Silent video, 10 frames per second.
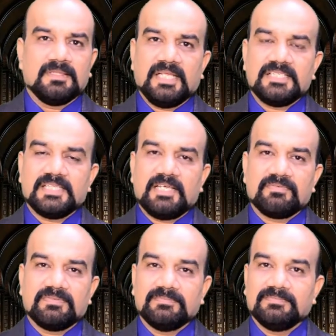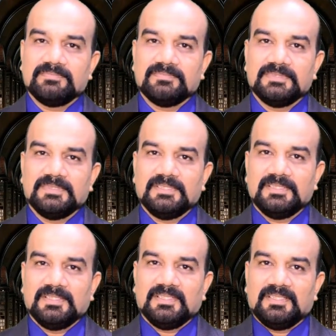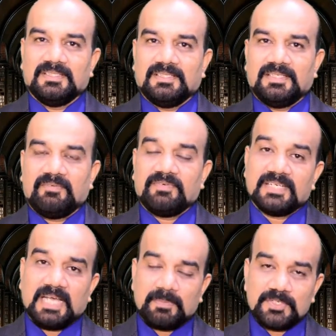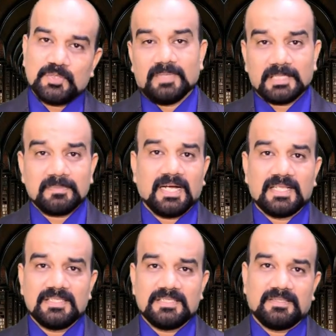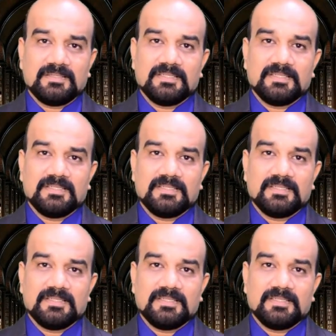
That's life. If it happens to Mahatma Gandhi ji,